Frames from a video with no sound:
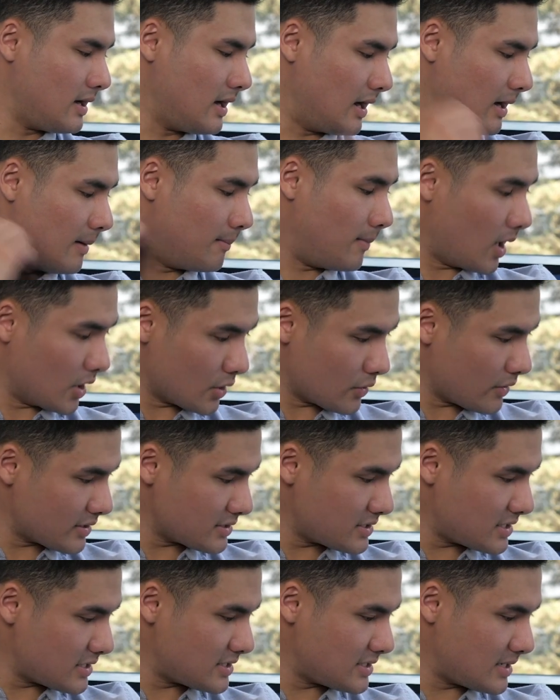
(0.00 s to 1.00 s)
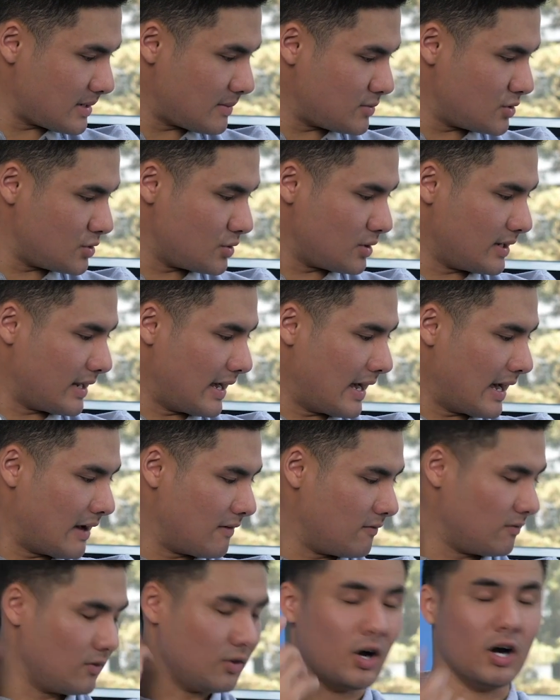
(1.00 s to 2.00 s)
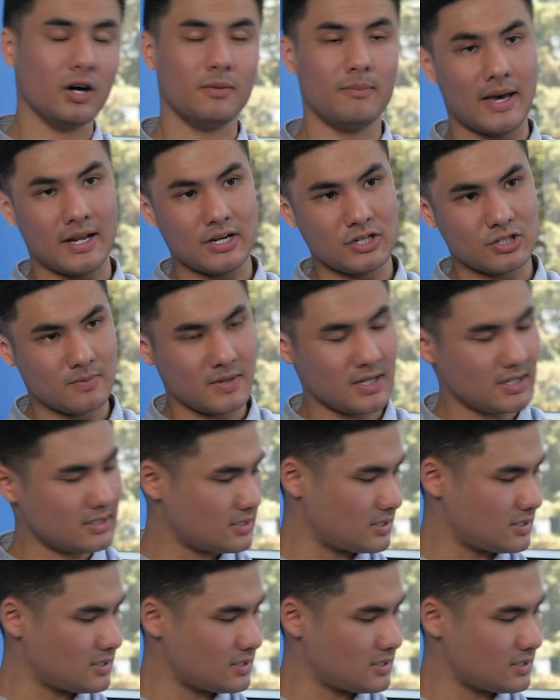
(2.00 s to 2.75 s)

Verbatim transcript: uh, monitoring systems. You can have log management,